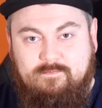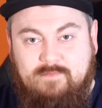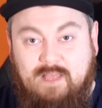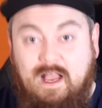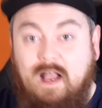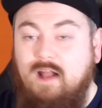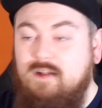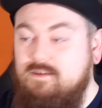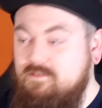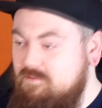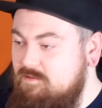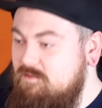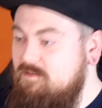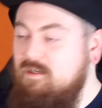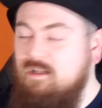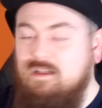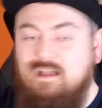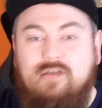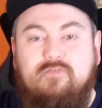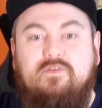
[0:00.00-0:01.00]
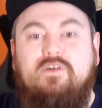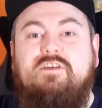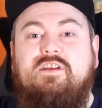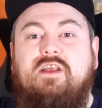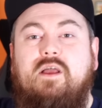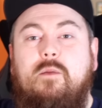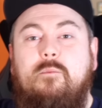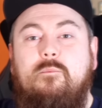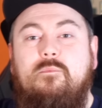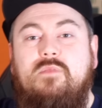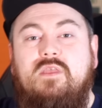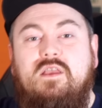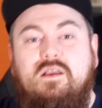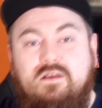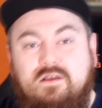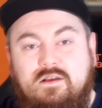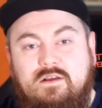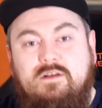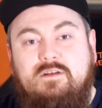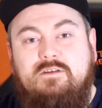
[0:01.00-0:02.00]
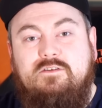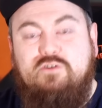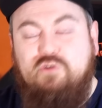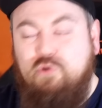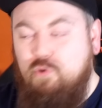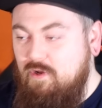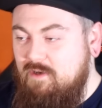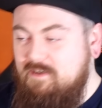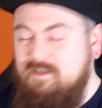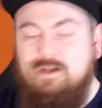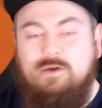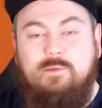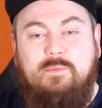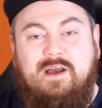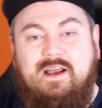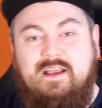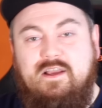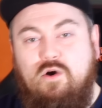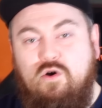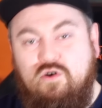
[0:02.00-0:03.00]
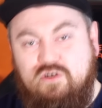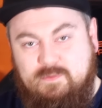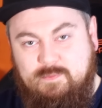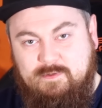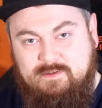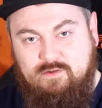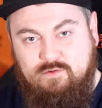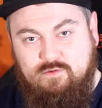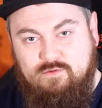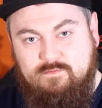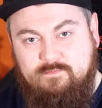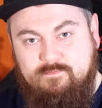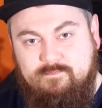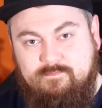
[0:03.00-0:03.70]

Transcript: and delivered him to a nearby hospital.